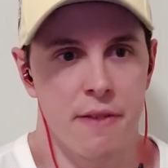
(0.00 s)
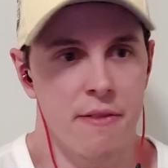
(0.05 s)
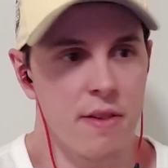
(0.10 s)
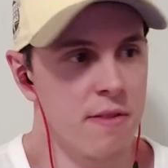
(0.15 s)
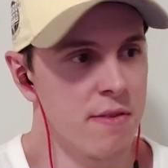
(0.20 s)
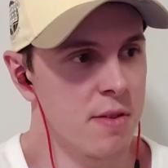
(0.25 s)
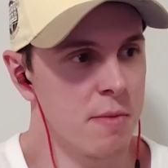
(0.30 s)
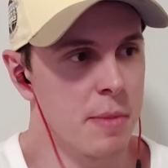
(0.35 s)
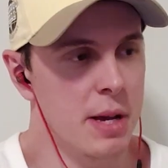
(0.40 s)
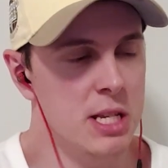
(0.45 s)

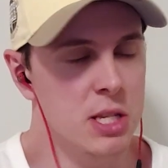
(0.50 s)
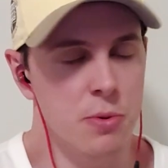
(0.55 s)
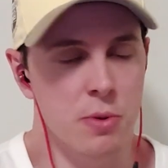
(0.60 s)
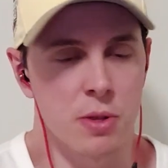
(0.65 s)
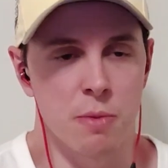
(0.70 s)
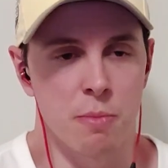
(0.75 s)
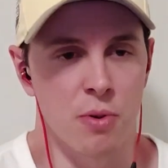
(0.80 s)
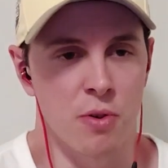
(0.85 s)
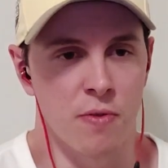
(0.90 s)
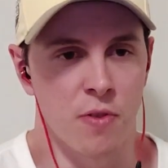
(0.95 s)
even messed with the
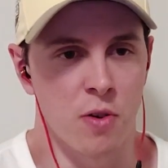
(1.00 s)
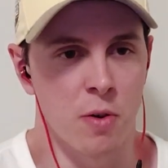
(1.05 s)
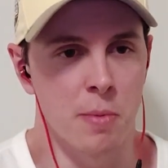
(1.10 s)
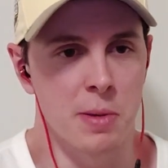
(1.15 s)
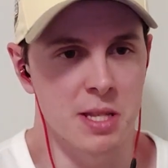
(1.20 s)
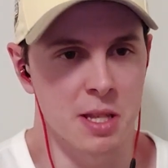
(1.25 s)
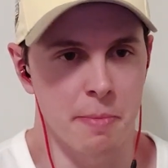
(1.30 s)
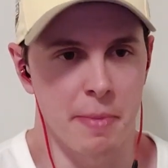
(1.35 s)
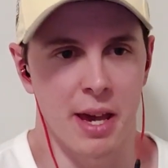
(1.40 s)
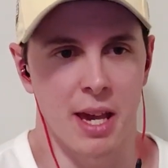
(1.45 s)
performance
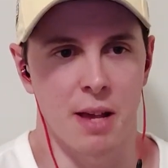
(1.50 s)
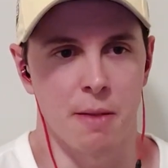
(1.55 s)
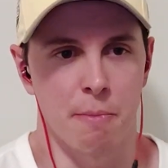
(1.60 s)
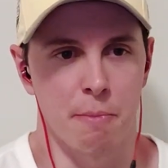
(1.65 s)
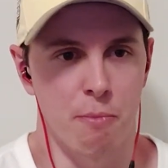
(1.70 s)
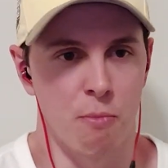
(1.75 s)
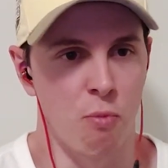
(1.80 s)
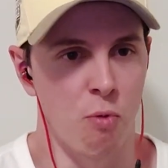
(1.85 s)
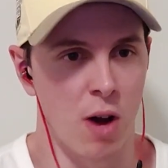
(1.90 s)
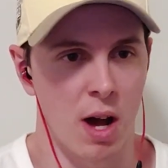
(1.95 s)
to make it
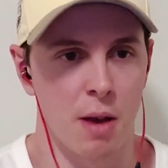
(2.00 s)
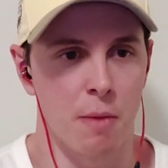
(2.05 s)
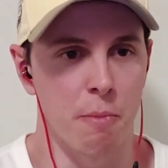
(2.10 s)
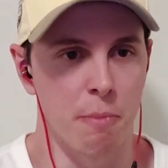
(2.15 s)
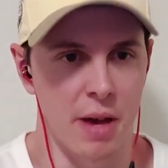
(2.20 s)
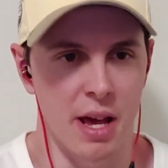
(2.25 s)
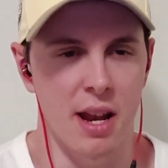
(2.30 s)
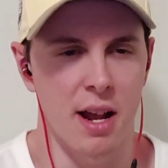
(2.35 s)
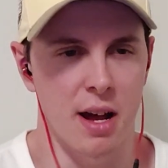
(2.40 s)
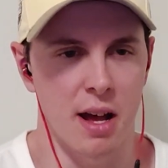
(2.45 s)
run
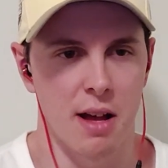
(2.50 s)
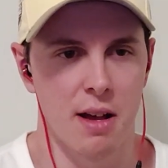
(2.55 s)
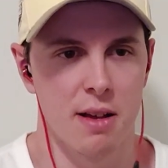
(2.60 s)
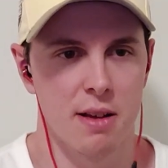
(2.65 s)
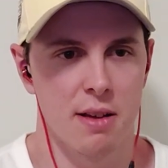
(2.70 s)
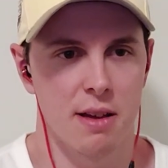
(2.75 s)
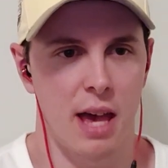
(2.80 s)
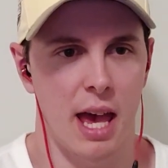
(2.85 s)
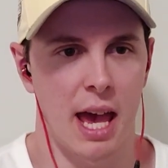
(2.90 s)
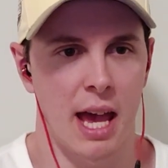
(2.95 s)
better,
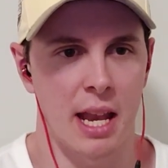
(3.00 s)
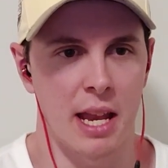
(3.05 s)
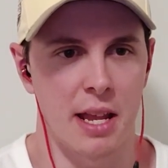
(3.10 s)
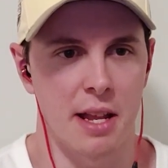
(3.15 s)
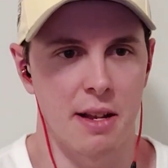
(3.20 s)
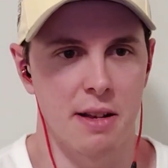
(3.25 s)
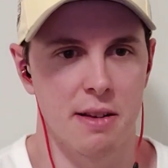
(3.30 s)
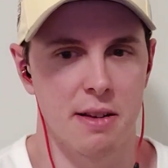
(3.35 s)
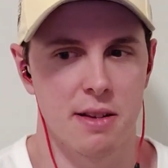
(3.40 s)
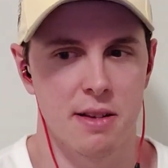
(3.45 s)
and
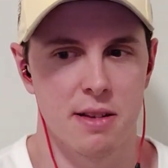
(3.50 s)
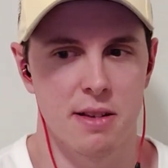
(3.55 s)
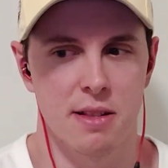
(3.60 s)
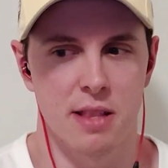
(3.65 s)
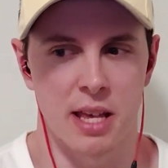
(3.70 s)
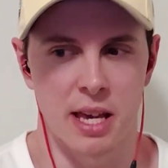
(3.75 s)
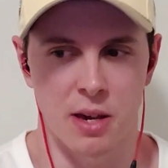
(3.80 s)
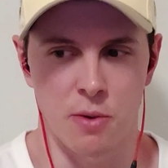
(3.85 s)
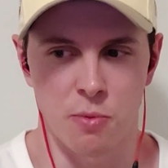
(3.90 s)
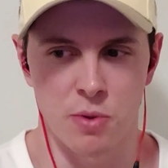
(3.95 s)
it
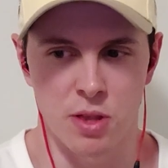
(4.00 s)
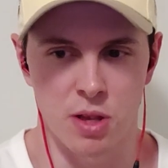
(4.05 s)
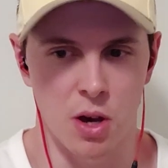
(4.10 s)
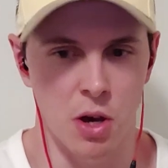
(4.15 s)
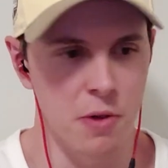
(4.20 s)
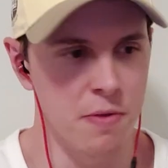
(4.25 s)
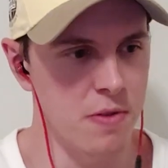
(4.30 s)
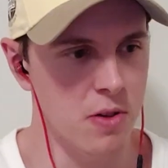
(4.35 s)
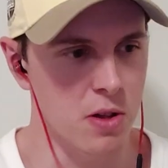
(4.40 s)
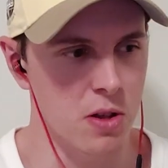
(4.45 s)
like with the
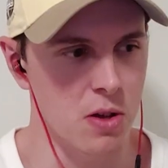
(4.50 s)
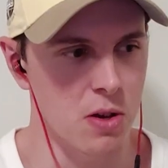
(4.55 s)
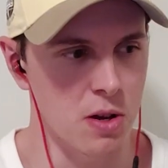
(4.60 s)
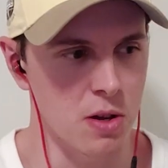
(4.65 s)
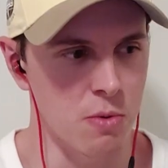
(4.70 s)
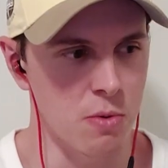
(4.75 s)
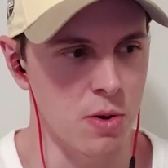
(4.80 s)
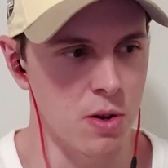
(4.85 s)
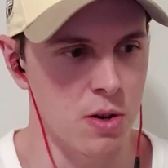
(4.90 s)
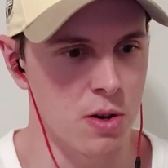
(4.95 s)
overclock and
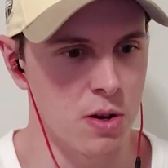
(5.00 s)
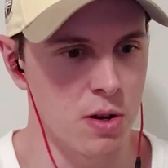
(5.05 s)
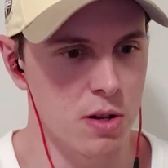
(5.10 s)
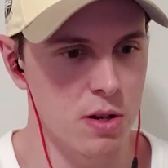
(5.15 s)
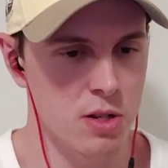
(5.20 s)
whatnot. No,